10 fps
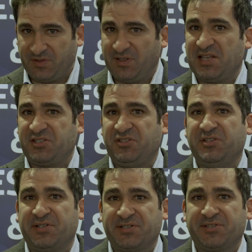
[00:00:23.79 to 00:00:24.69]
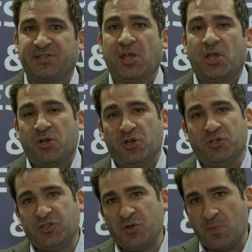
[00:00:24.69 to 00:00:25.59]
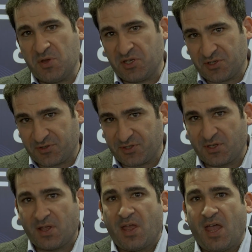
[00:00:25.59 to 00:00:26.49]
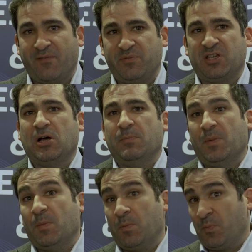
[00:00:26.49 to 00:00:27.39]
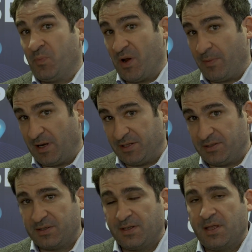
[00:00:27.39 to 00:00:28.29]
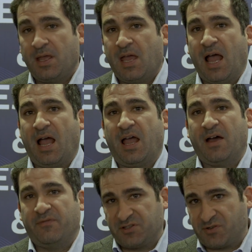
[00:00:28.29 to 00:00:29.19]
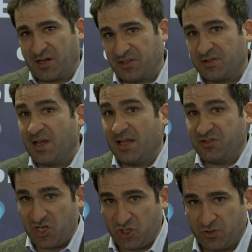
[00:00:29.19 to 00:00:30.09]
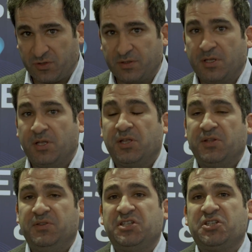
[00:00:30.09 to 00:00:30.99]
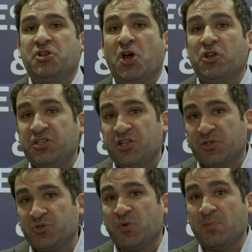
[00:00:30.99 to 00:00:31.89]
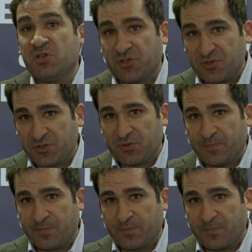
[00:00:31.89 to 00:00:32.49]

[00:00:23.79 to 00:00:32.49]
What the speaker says: in the last years, non-CO emissions have become prevalent and have attracted attention. These non-CO2 emissions,